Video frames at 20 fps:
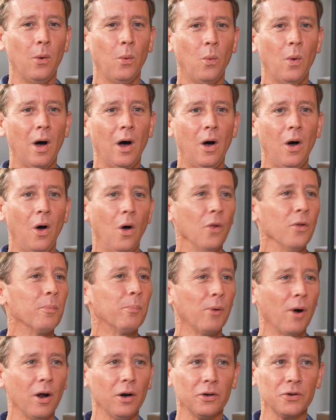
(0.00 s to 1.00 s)
Uh, while all
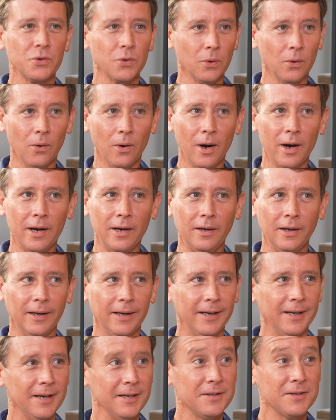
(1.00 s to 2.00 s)
the products are great
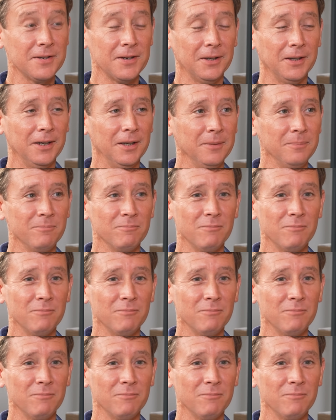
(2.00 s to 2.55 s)
and that's uh,